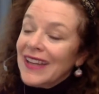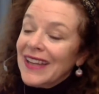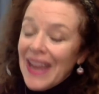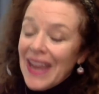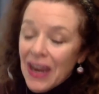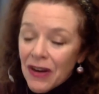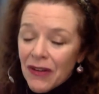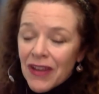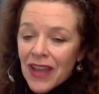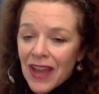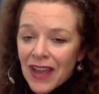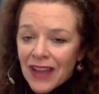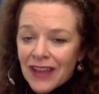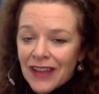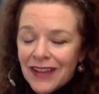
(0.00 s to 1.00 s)

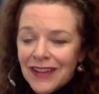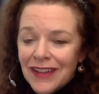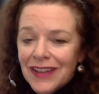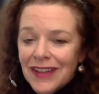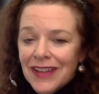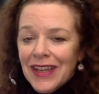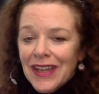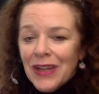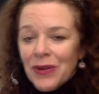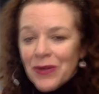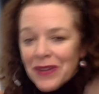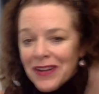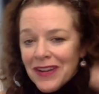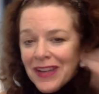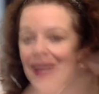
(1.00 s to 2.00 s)
carrying in
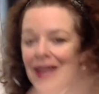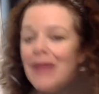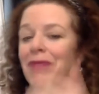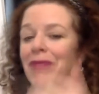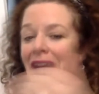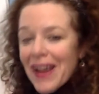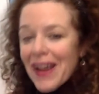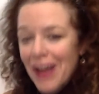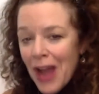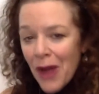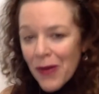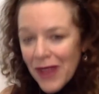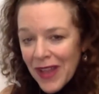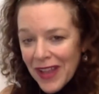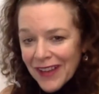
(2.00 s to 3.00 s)
order to keep that
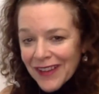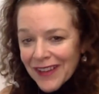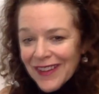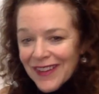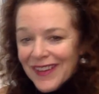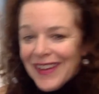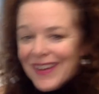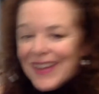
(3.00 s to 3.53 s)
going,